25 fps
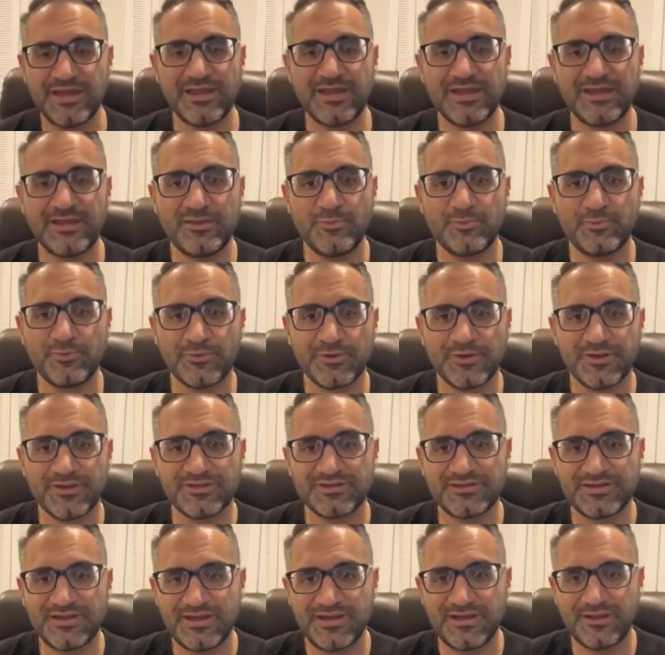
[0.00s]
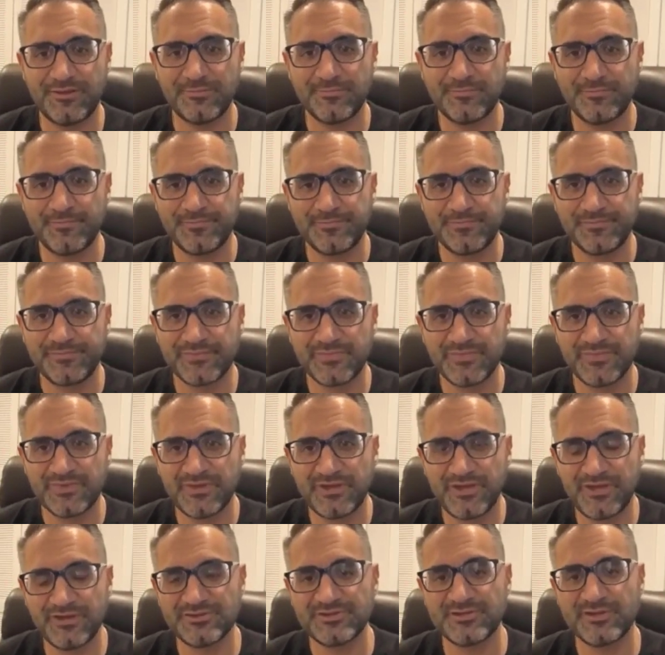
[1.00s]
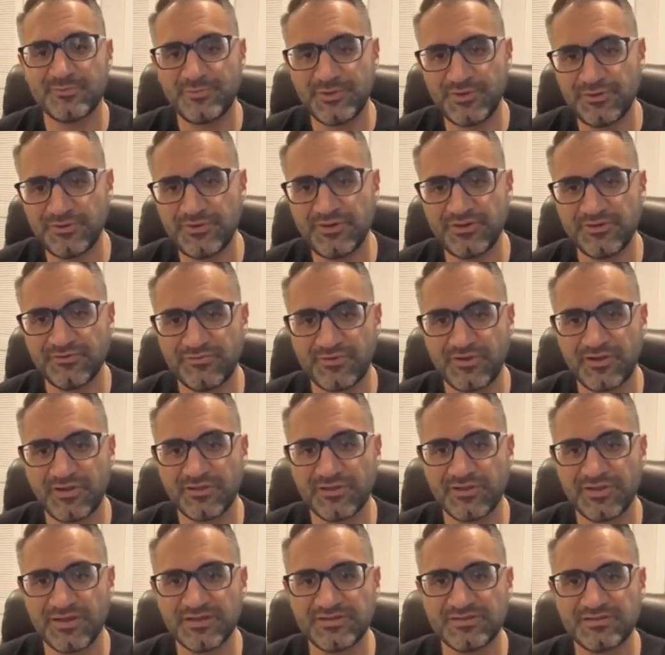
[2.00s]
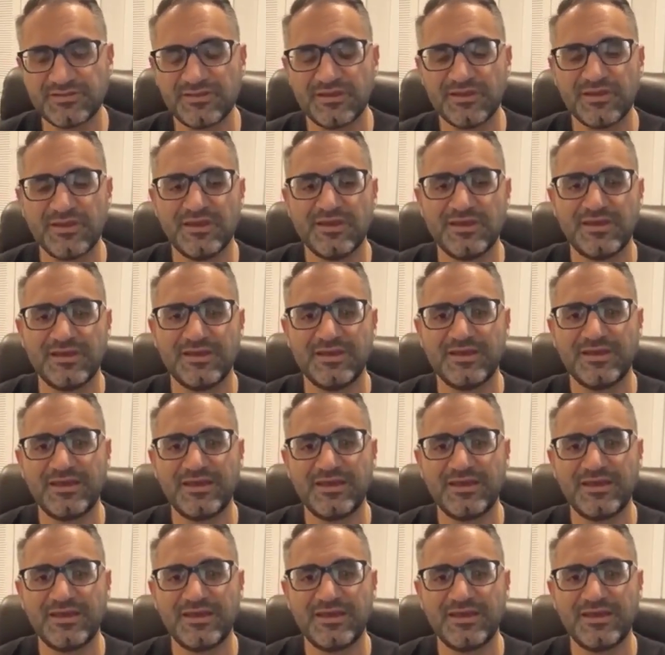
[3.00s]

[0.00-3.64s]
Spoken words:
at any point in time. Here's the beauty of all this.